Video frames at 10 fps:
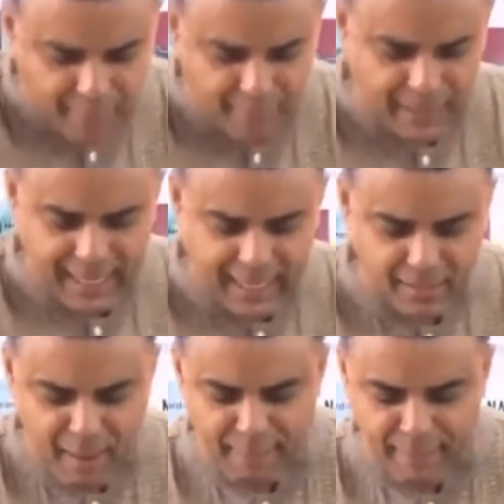church
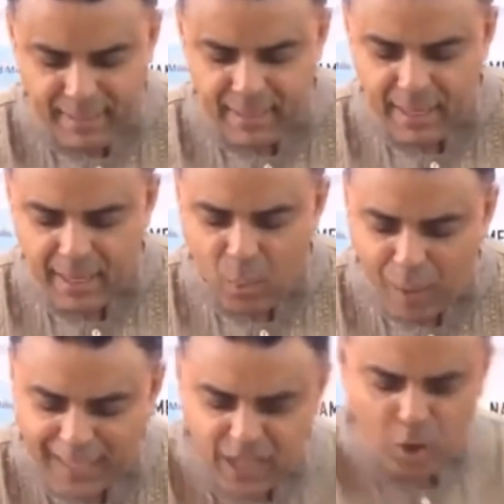members, were
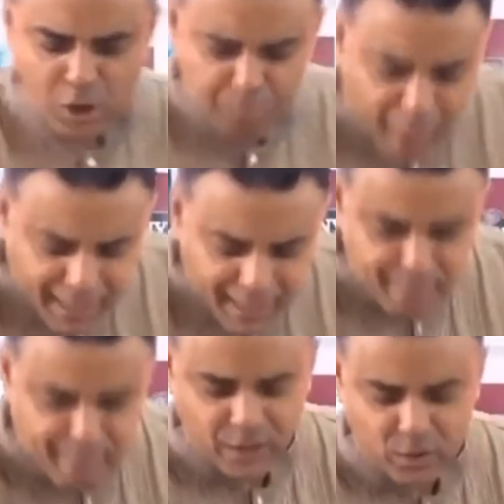they not spending
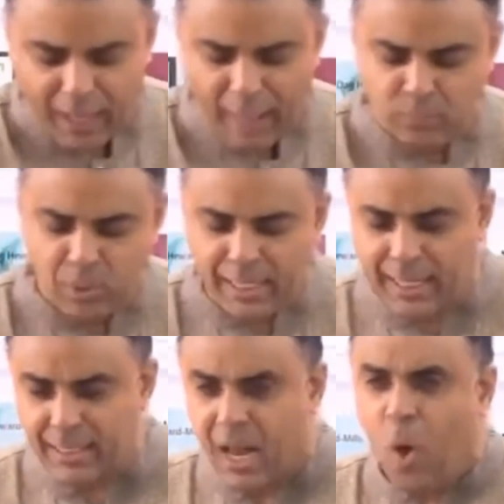money to come to church?
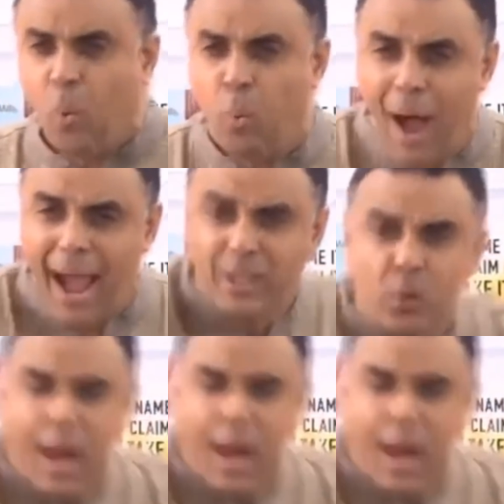Why do you have to